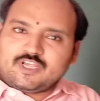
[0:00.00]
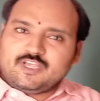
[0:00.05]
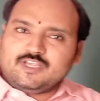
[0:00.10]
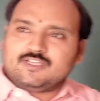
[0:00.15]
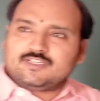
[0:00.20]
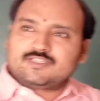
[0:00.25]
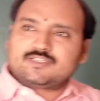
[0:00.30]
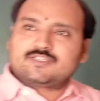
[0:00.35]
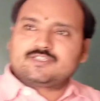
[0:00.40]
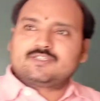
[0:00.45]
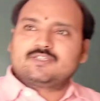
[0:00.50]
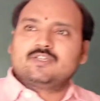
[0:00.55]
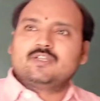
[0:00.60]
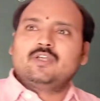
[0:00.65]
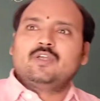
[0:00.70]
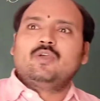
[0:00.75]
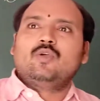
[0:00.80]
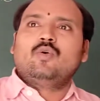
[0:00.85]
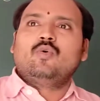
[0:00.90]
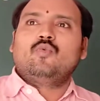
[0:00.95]
is,
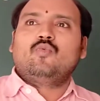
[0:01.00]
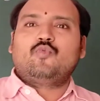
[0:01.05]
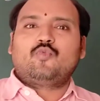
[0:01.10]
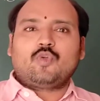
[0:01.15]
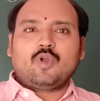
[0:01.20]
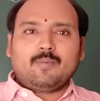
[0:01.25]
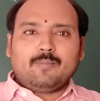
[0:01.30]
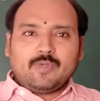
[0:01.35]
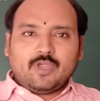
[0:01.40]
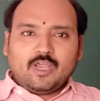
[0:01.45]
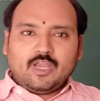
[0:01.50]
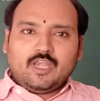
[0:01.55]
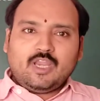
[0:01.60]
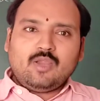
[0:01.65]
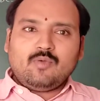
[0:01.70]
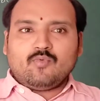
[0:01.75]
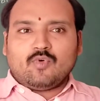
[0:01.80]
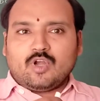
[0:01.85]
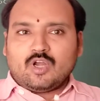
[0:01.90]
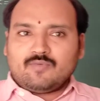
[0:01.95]
from
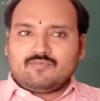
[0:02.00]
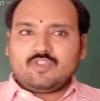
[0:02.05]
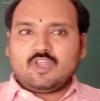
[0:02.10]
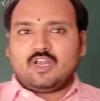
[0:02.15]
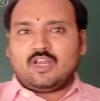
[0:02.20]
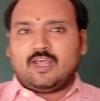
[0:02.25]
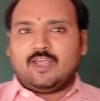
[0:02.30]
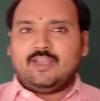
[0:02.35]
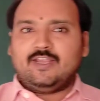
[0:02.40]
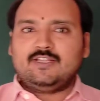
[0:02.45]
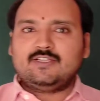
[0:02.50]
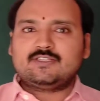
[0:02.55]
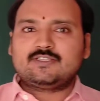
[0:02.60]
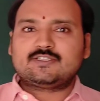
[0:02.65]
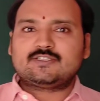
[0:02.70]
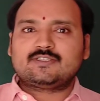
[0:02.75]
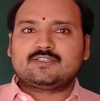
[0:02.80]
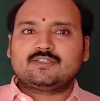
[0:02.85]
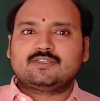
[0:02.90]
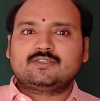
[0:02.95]
any one of the
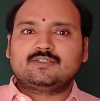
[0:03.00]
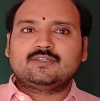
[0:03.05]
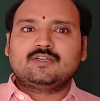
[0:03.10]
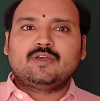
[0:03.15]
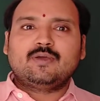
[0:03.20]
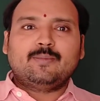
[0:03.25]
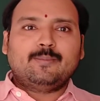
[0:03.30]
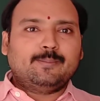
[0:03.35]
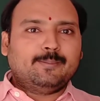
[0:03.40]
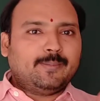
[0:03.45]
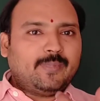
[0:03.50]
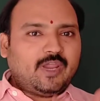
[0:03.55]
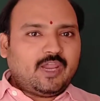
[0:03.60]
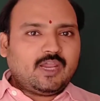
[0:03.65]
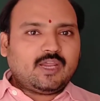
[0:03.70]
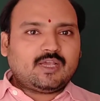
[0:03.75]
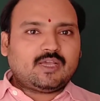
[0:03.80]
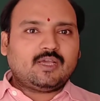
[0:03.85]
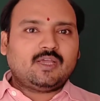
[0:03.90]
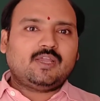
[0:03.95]
lines,
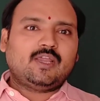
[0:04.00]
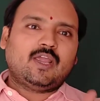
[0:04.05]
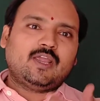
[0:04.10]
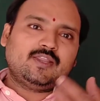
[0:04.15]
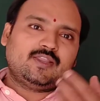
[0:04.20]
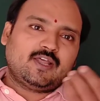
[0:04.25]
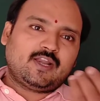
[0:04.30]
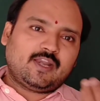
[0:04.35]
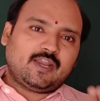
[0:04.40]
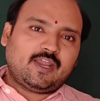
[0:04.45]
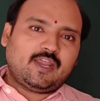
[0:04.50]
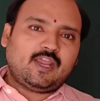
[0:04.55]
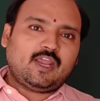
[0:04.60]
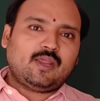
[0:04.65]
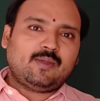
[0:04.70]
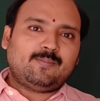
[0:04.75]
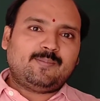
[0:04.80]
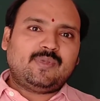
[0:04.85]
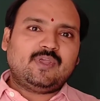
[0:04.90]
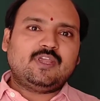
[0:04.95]
make either
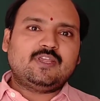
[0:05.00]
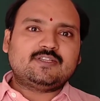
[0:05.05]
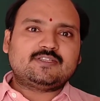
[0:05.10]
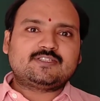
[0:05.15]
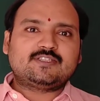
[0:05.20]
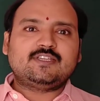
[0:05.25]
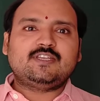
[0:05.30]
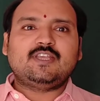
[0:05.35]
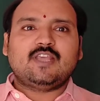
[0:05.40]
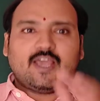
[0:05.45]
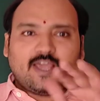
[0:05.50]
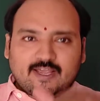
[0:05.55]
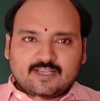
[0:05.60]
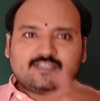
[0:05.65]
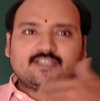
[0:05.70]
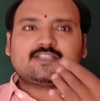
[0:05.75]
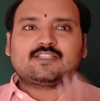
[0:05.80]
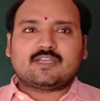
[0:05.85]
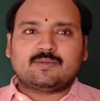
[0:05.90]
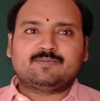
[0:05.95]
a, b, c
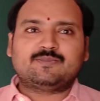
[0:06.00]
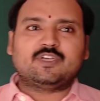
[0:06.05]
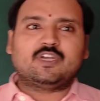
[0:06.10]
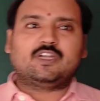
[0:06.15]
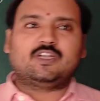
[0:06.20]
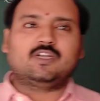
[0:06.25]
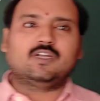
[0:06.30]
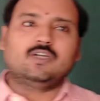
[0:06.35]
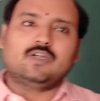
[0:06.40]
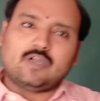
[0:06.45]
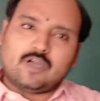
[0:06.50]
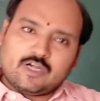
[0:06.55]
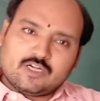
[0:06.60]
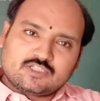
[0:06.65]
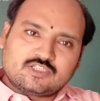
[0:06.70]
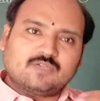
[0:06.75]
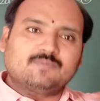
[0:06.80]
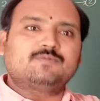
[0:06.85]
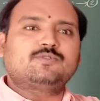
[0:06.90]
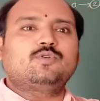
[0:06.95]
as a subject
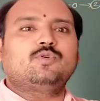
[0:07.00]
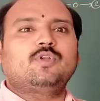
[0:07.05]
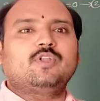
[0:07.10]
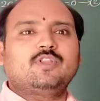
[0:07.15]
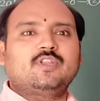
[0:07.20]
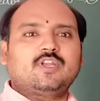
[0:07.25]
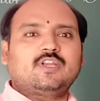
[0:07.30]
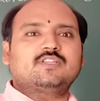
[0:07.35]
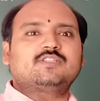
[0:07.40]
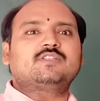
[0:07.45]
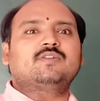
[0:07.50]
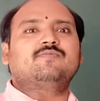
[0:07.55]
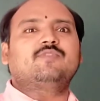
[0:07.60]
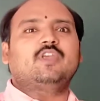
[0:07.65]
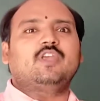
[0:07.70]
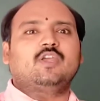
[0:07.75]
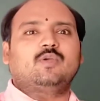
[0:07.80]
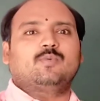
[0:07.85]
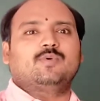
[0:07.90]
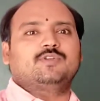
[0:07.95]
and substitute in the rest of
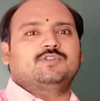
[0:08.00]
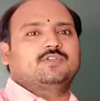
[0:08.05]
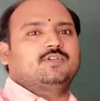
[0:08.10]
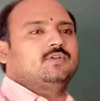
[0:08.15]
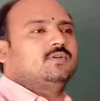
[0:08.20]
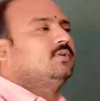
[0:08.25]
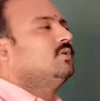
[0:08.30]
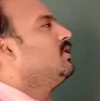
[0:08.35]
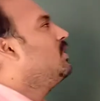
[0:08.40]
the equation.